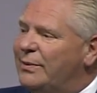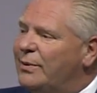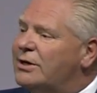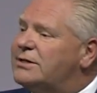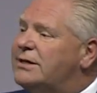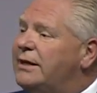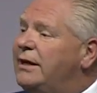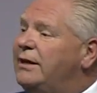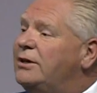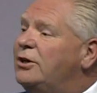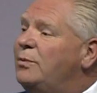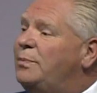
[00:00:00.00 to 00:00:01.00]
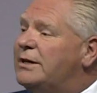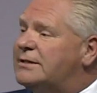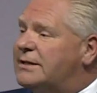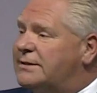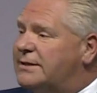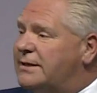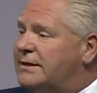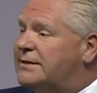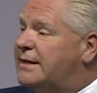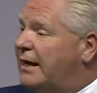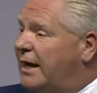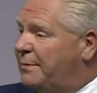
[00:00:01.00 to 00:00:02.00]
We're seeing new businesses
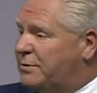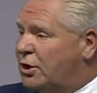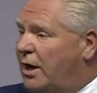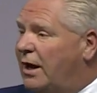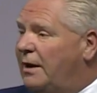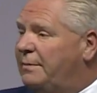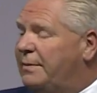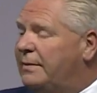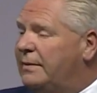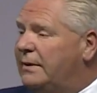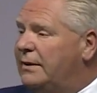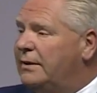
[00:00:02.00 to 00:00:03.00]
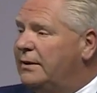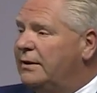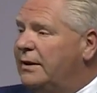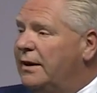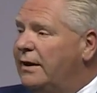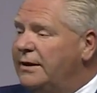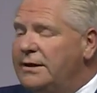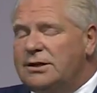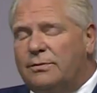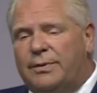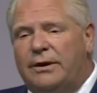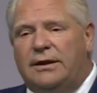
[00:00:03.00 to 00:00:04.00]
set up shop, and these
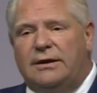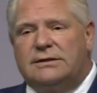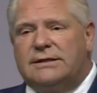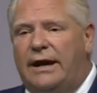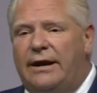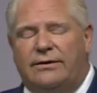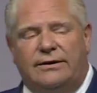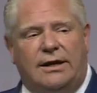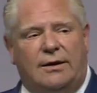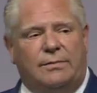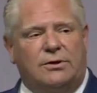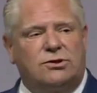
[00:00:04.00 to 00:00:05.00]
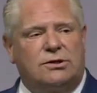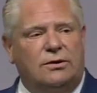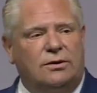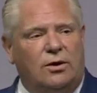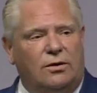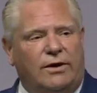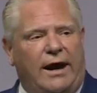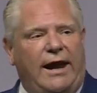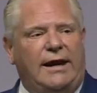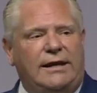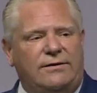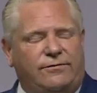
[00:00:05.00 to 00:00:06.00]
are pretty staggering numbers. Over
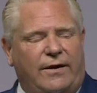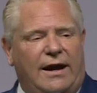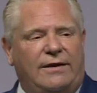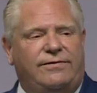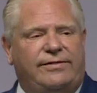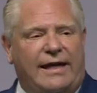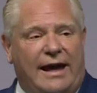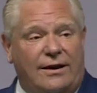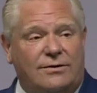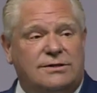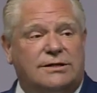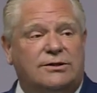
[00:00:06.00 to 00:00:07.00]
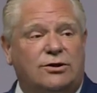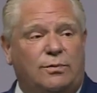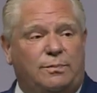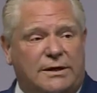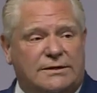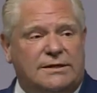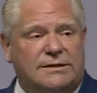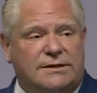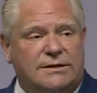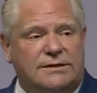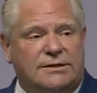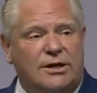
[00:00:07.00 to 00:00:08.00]
85,000 new
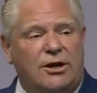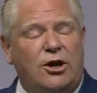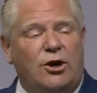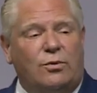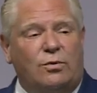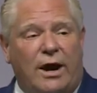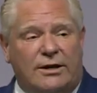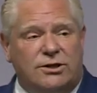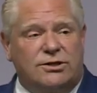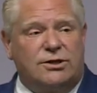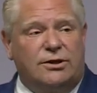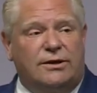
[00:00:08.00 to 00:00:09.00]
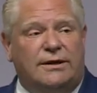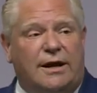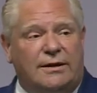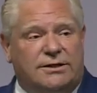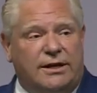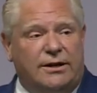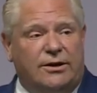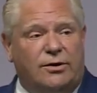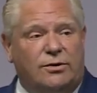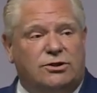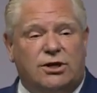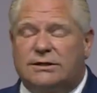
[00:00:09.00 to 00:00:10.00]
businesses registered in
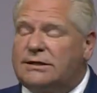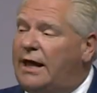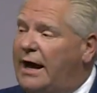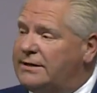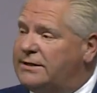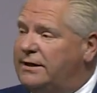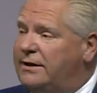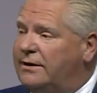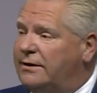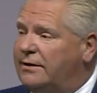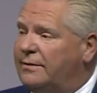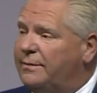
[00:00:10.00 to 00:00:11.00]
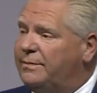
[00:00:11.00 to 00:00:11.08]
Ontario just last year.